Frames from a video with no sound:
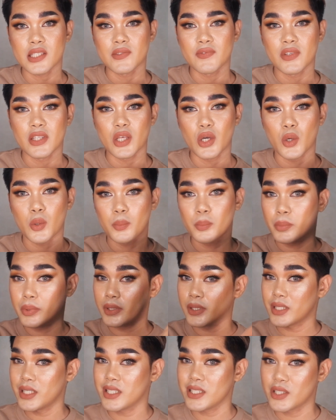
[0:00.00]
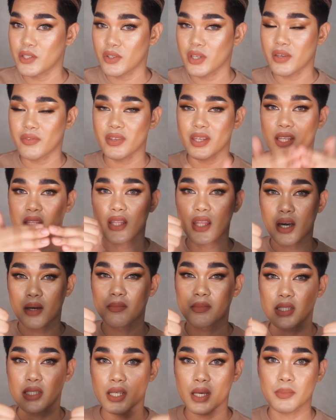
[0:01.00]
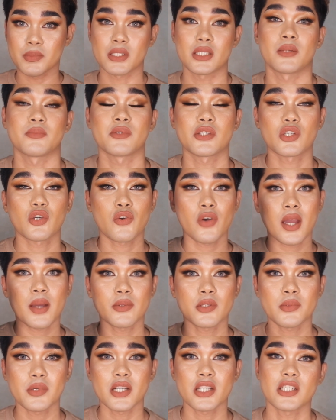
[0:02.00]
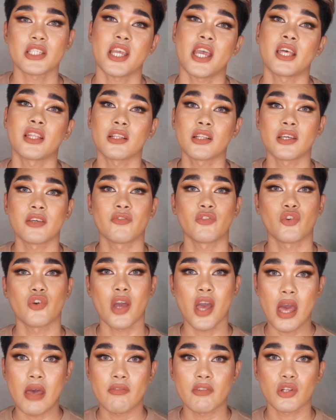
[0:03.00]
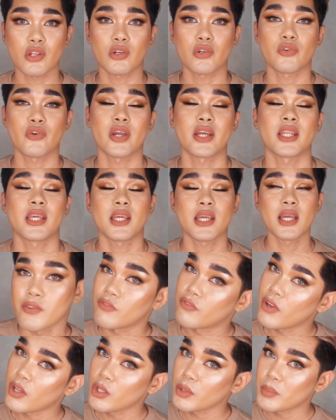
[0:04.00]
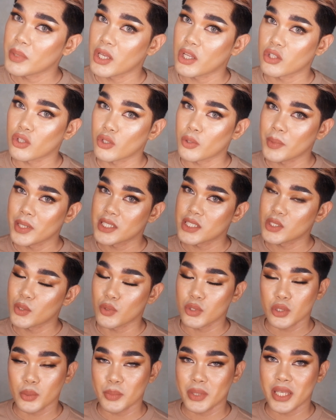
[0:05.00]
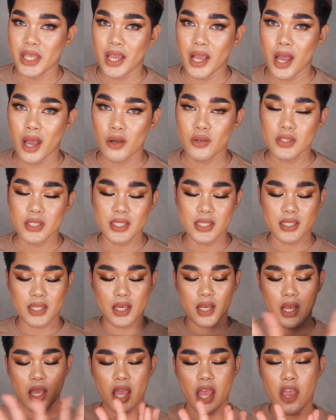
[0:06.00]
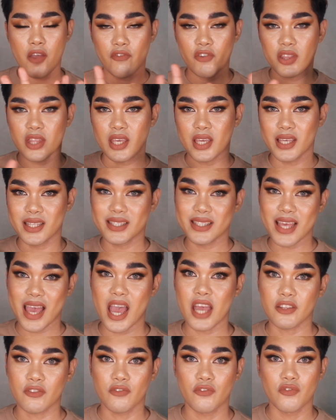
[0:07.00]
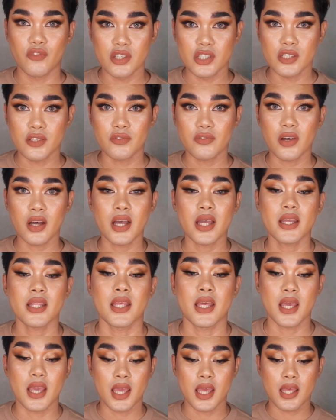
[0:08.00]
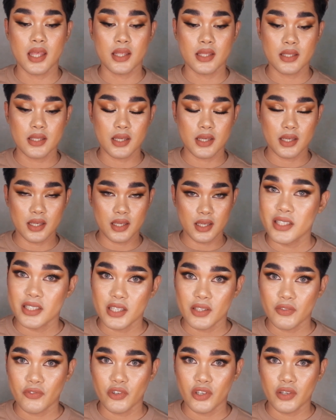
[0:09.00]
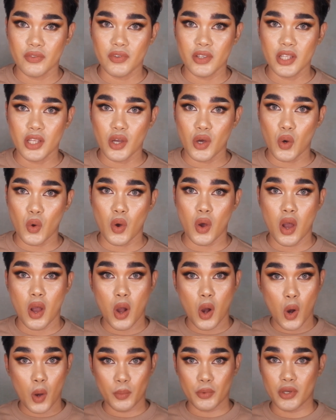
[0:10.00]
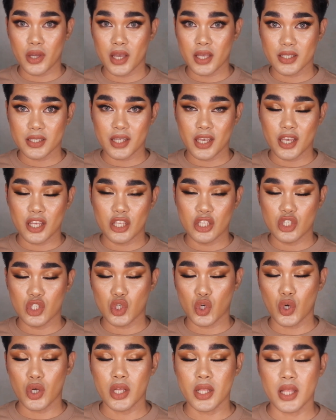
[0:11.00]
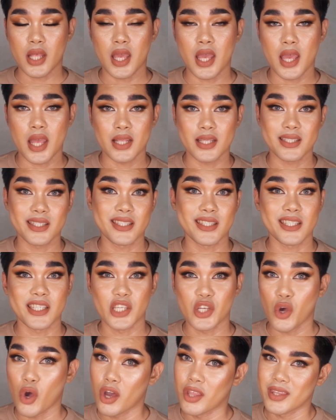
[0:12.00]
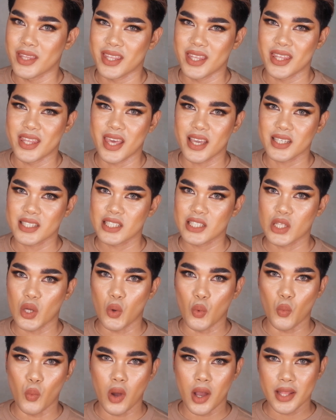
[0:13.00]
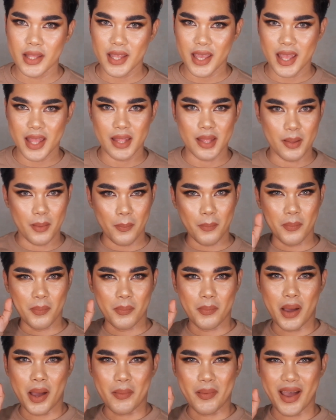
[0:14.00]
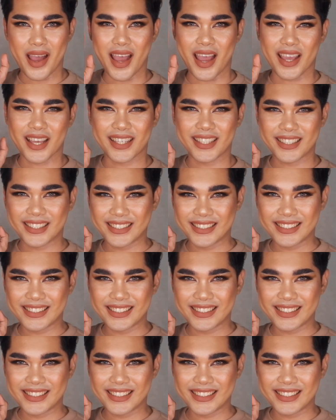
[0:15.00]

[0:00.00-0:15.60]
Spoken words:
video, please do give it a thumbs up, subscribe to my channel if you haven't already, follow me on all my social media accounts. Everything is Vinccified, and that's it for the video. Hope you guys enjoyed, and see you on the next one. Bye bye.